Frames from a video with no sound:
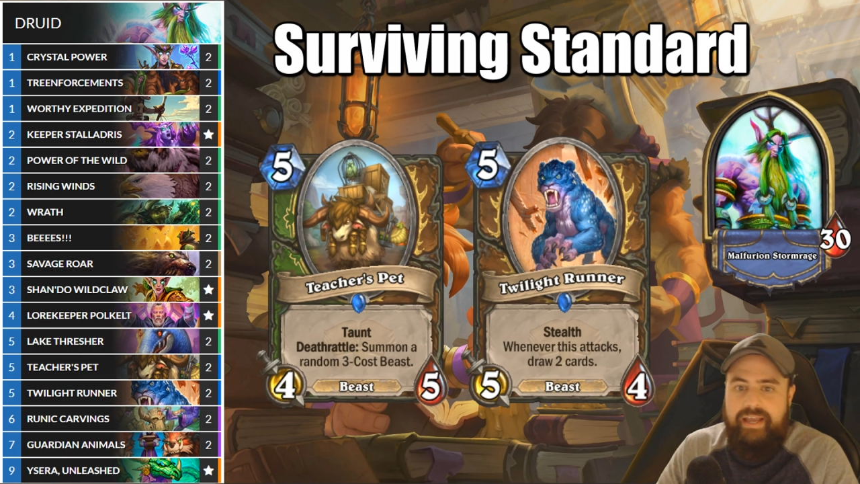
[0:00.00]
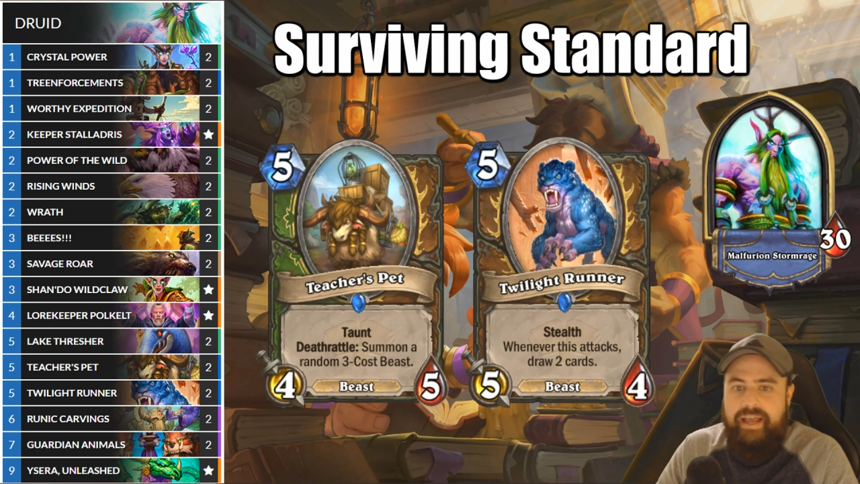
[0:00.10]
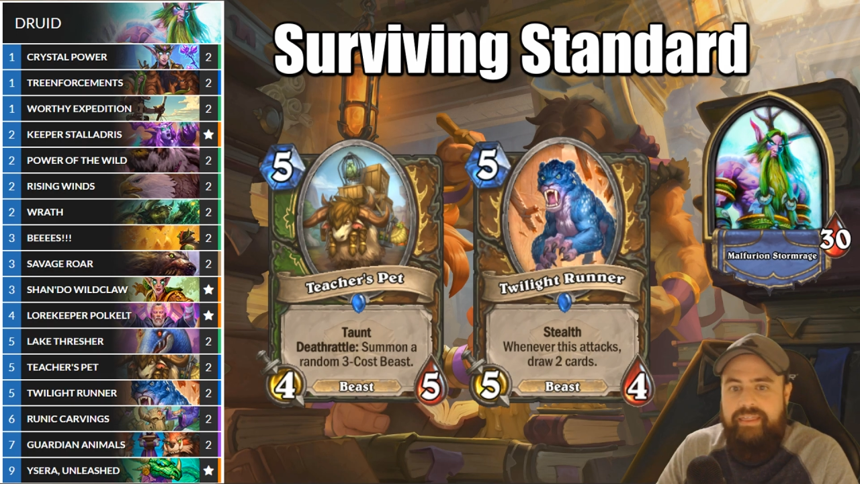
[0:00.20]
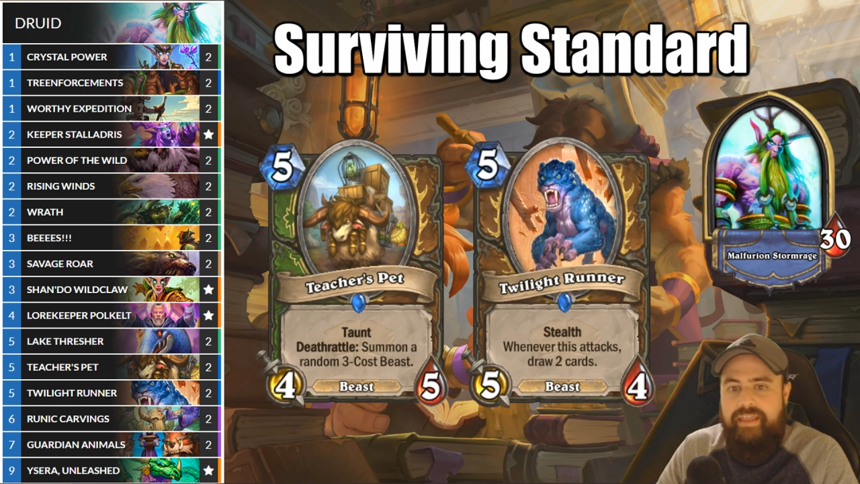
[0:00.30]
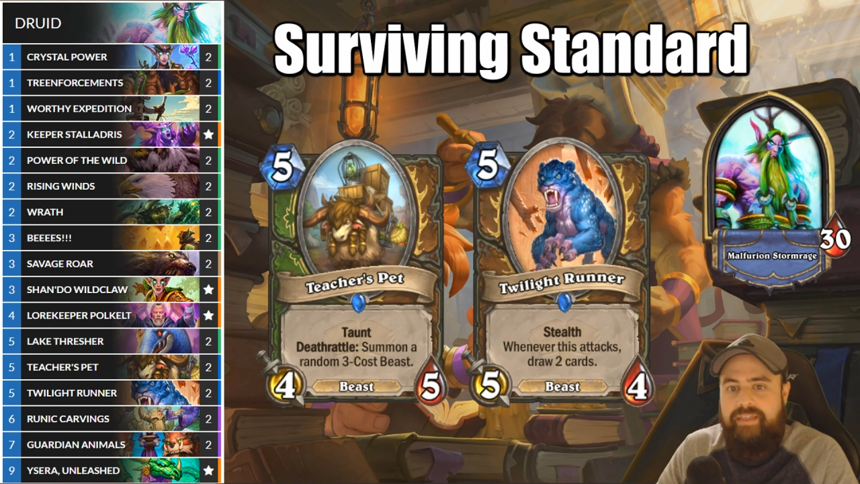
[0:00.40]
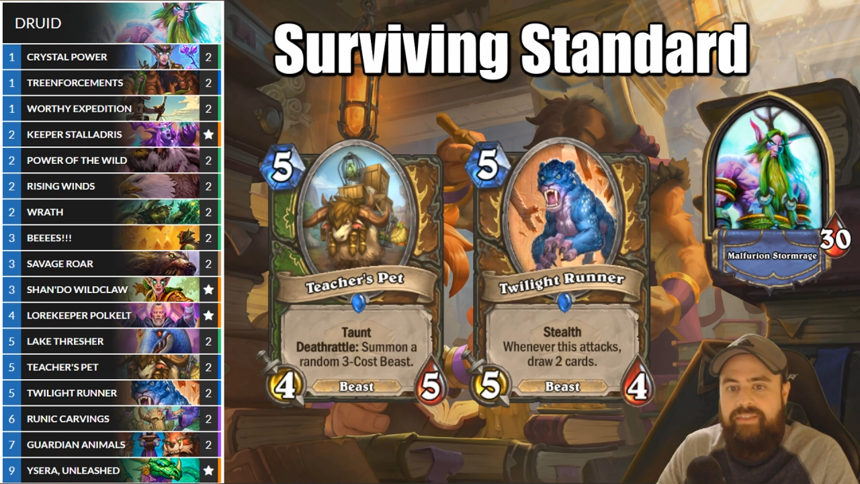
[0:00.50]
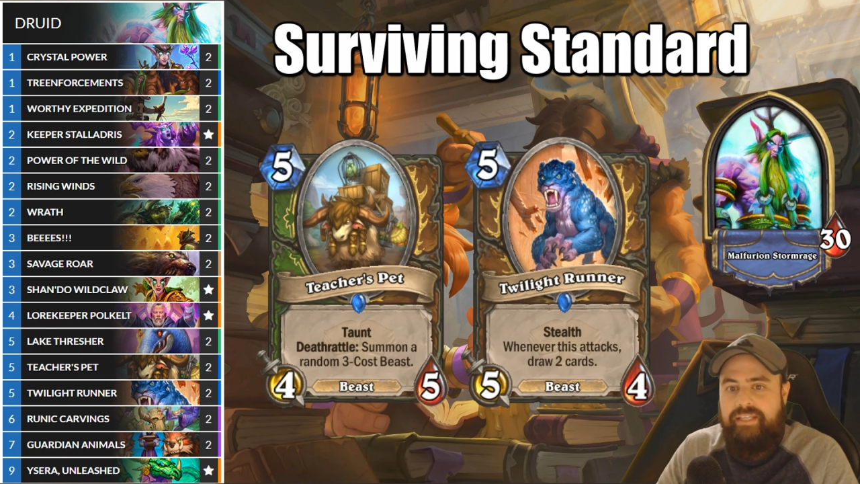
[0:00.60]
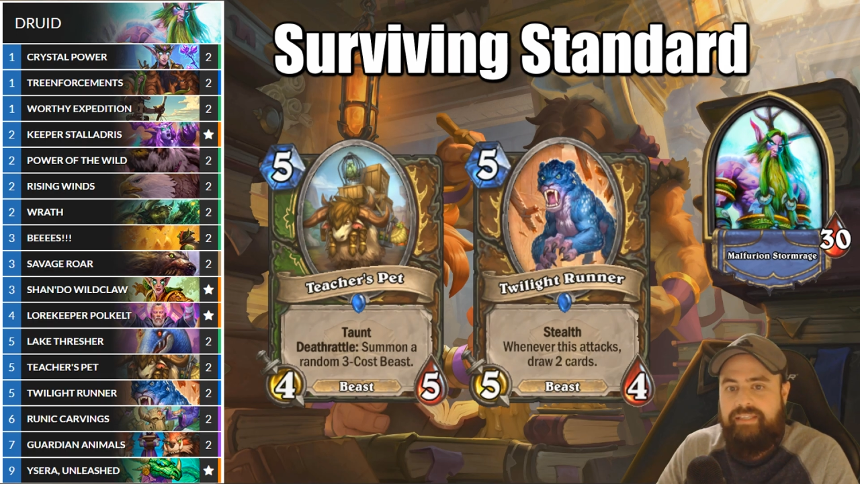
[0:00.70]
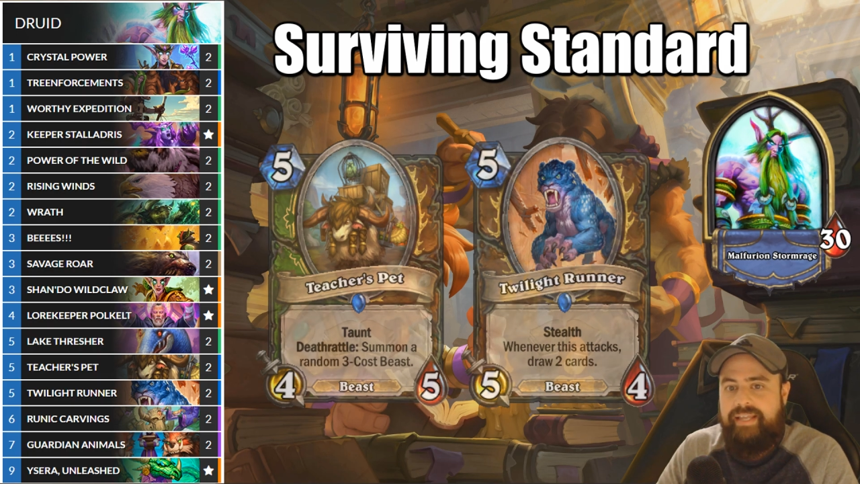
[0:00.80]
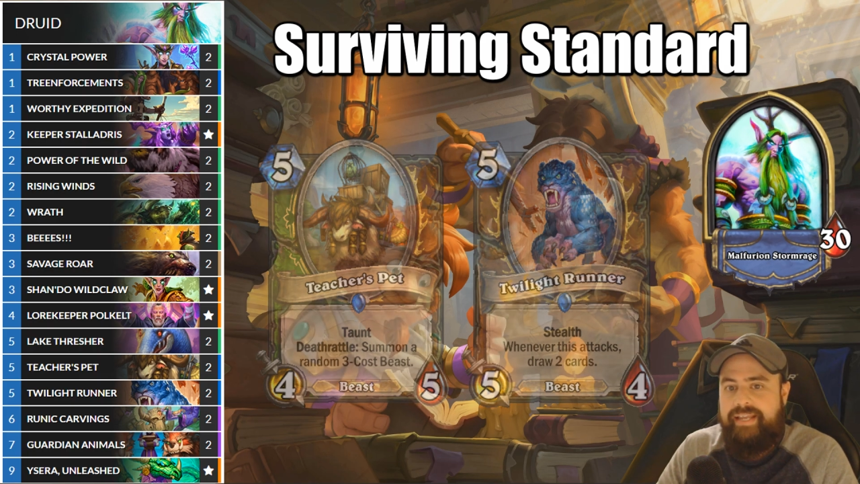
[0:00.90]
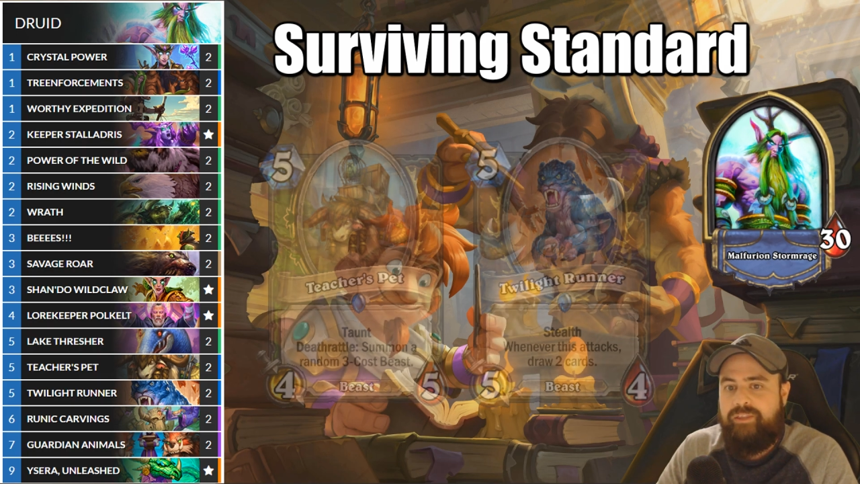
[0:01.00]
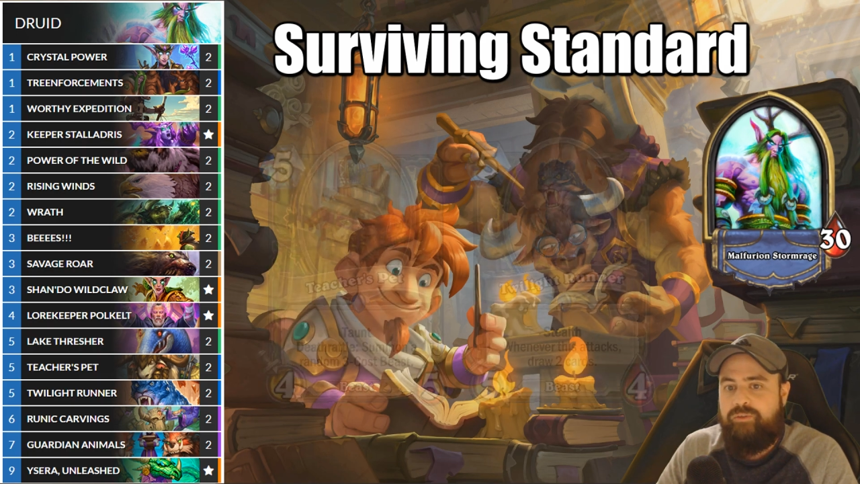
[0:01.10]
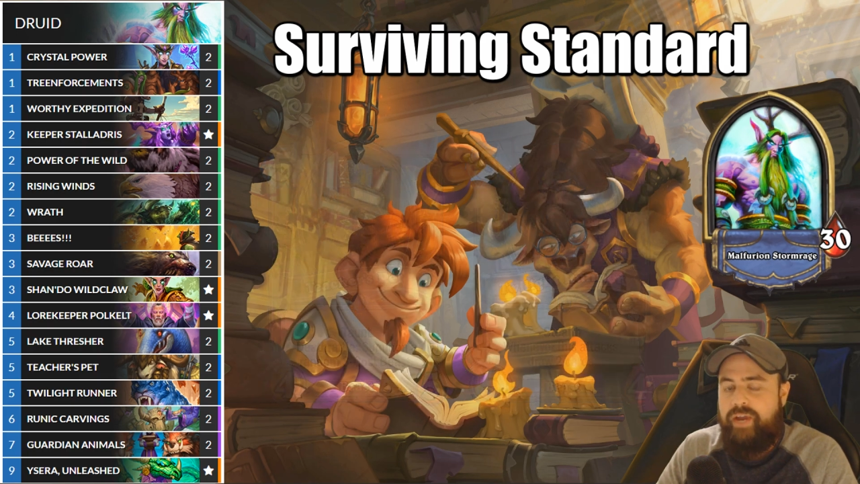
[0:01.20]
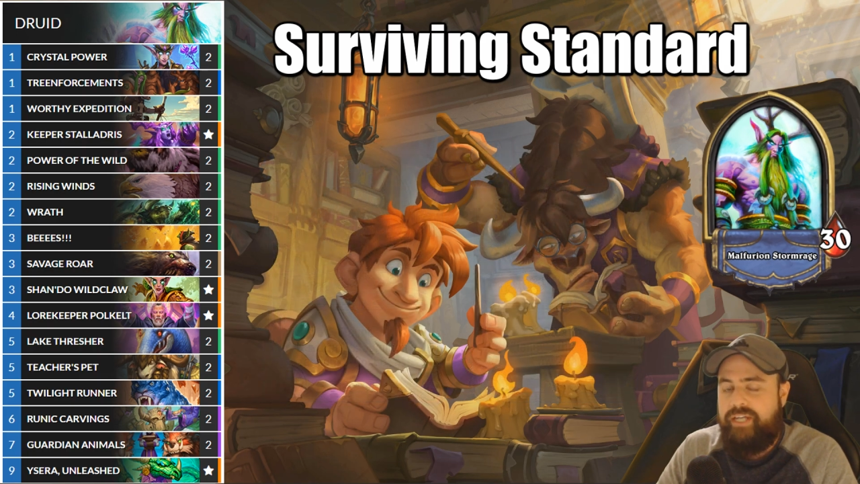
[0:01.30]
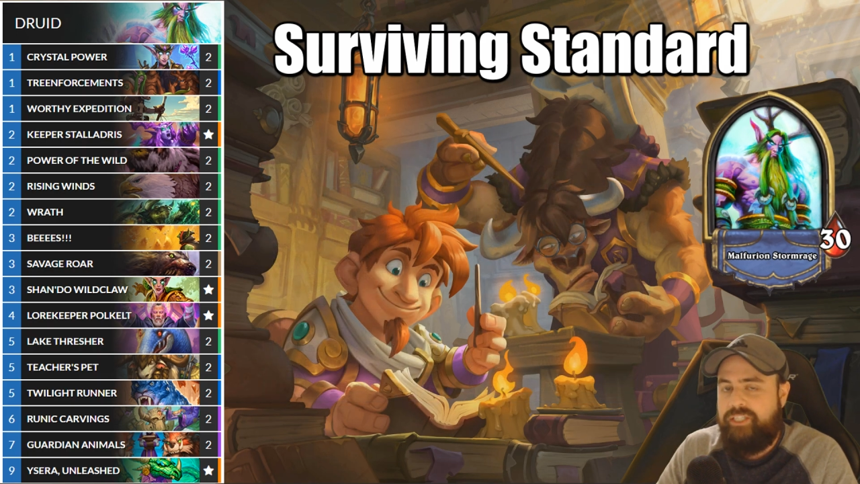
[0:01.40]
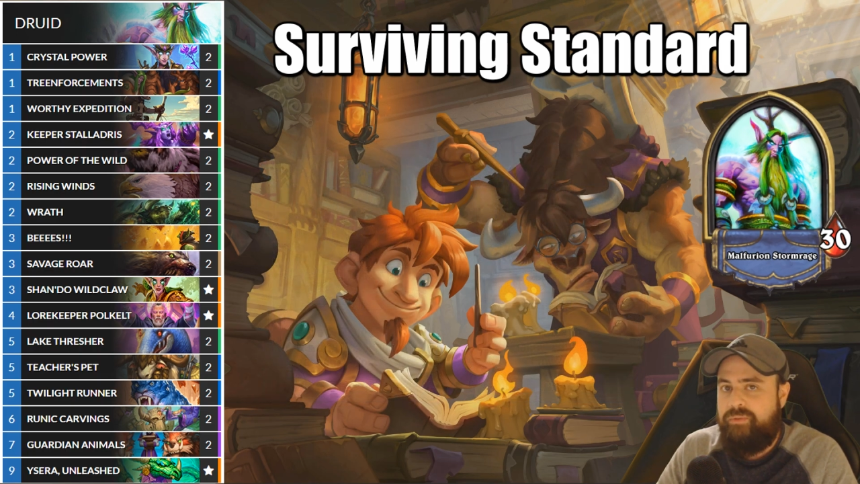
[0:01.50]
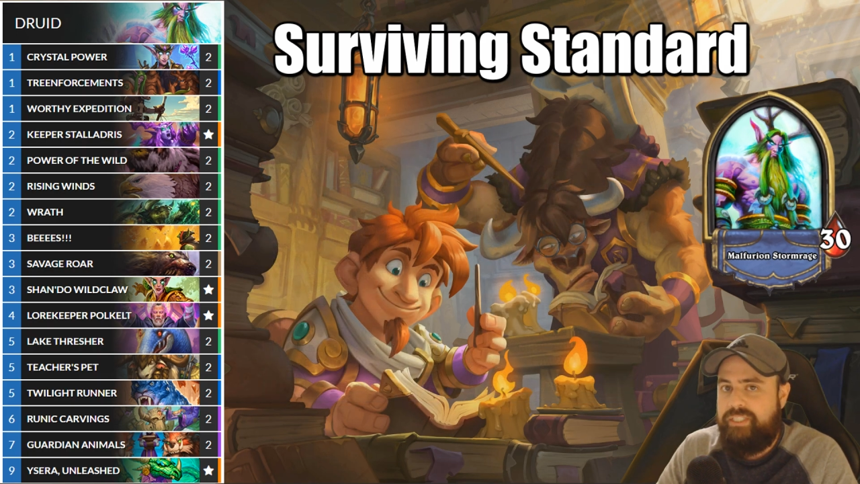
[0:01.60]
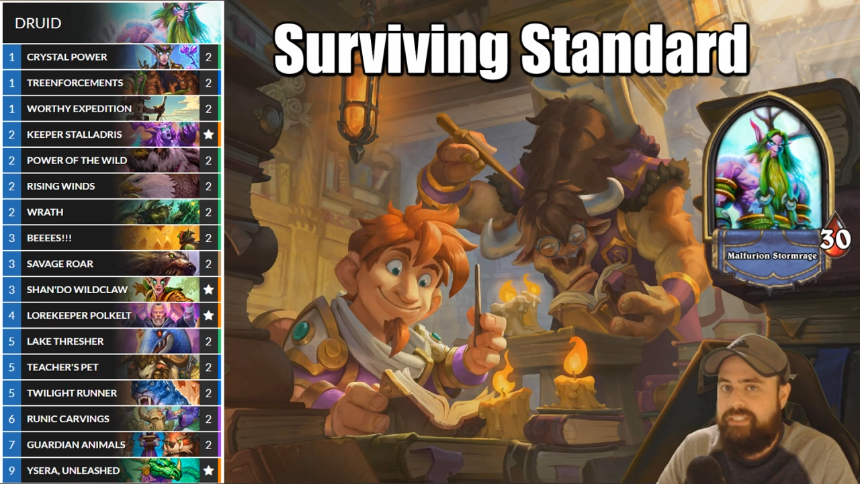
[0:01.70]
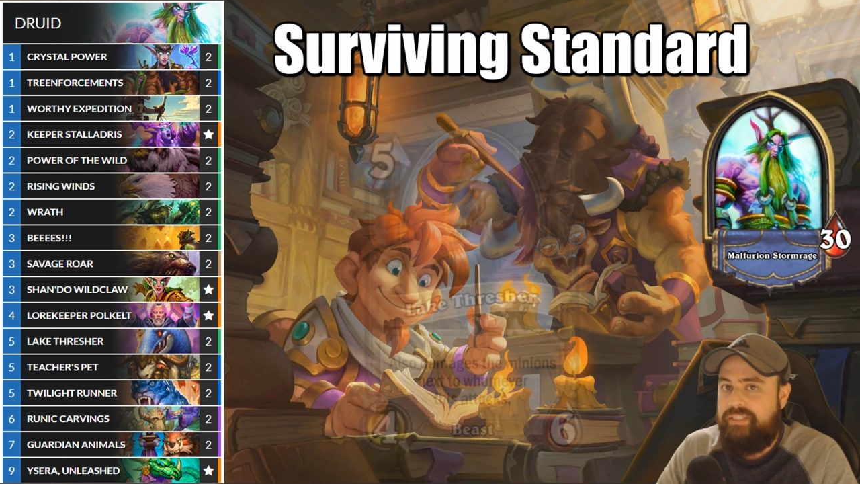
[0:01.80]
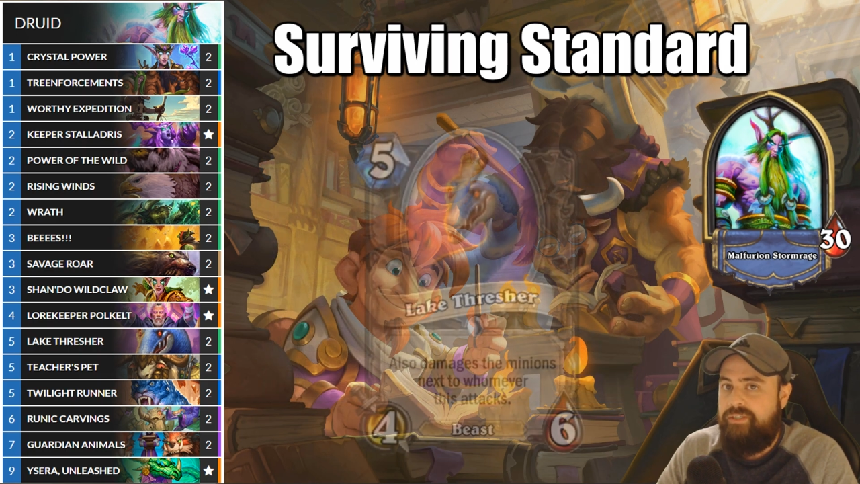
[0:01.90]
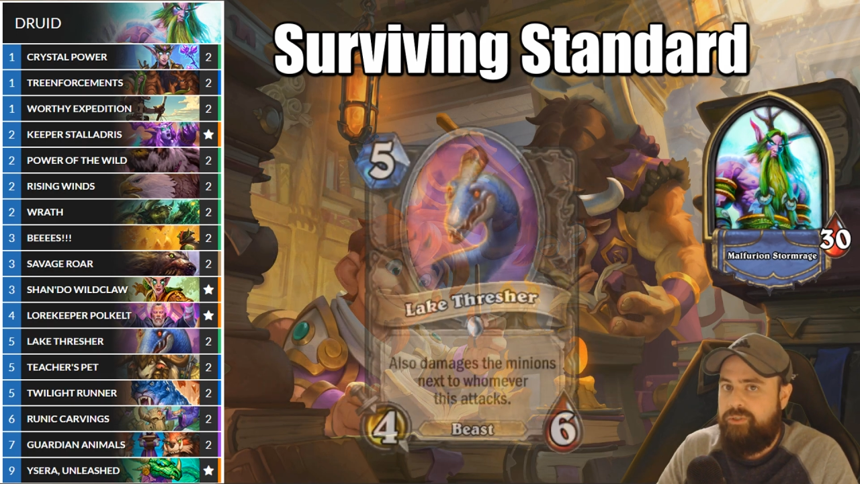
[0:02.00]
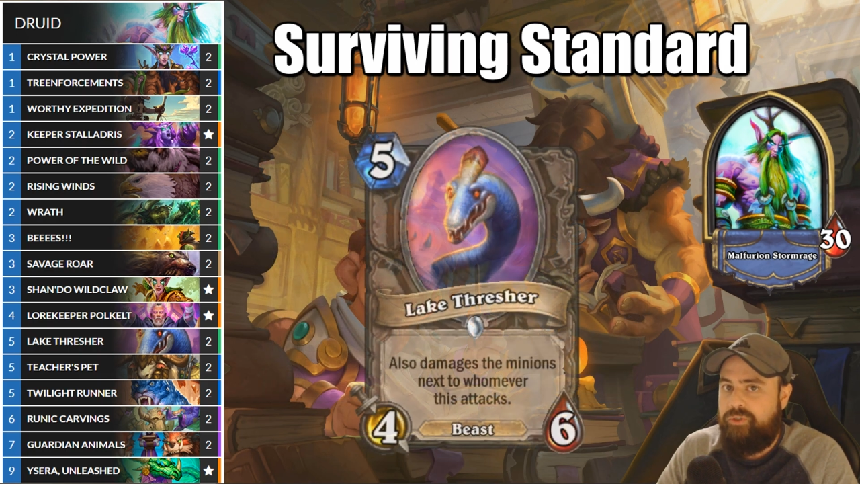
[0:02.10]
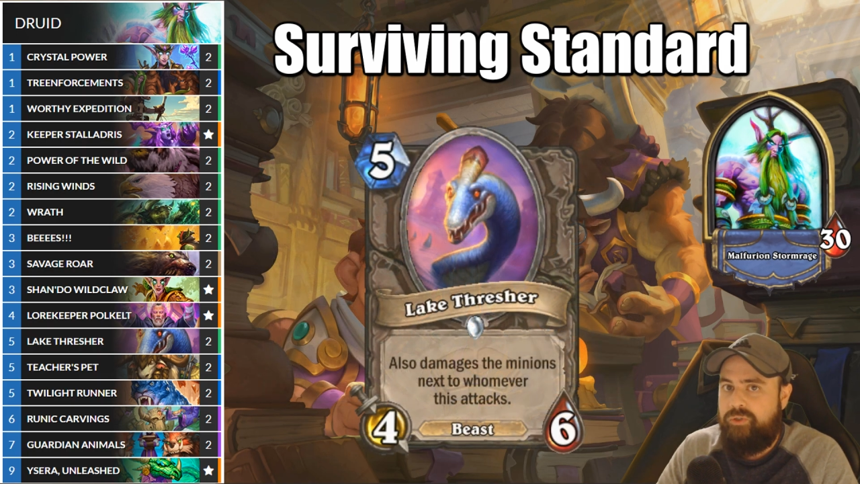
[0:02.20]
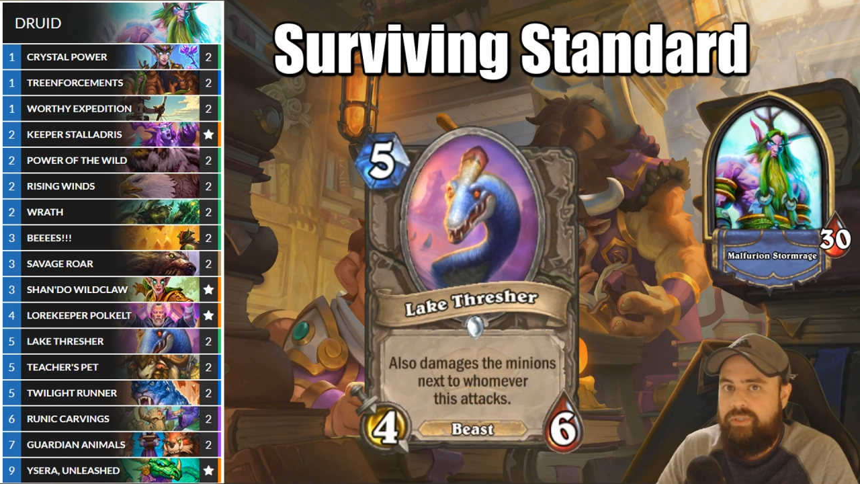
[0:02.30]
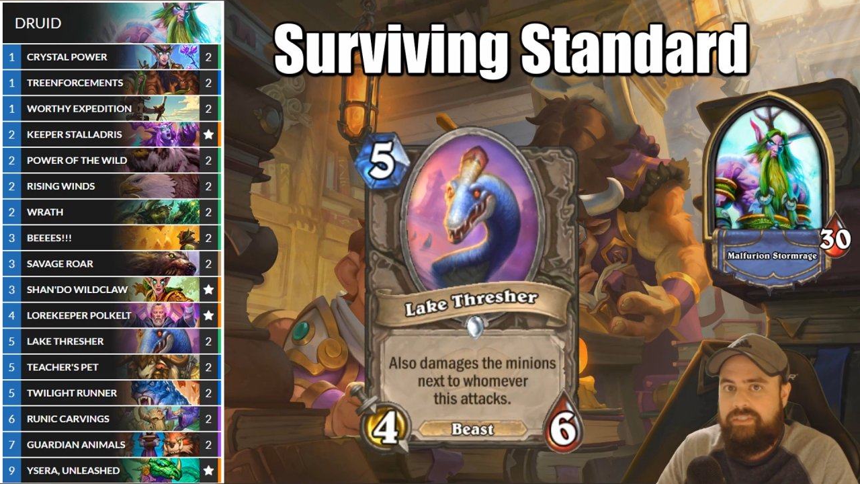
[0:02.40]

And then the Lake Thresher, which is a neutral.